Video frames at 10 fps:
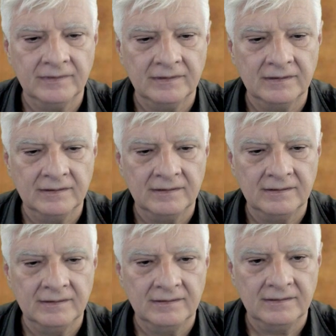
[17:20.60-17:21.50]

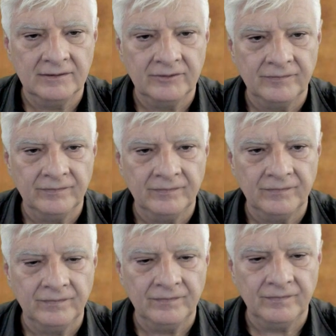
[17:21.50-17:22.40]

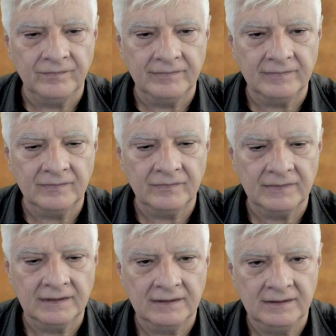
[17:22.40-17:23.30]

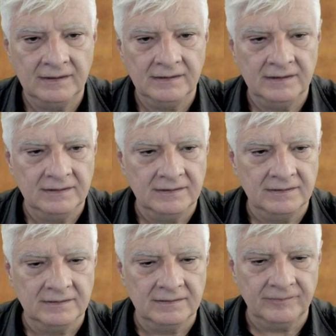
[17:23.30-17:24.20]

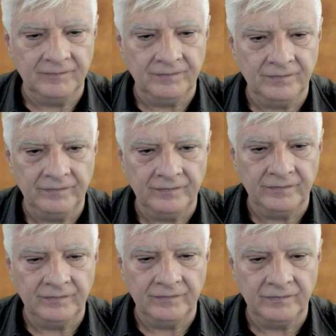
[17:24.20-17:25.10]

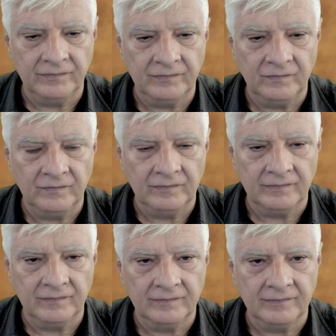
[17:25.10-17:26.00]

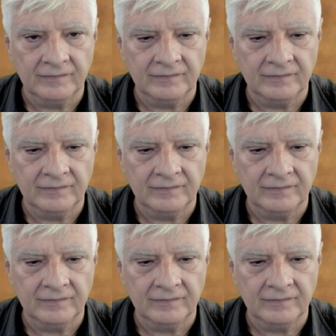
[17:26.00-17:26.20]
Nobody speaks.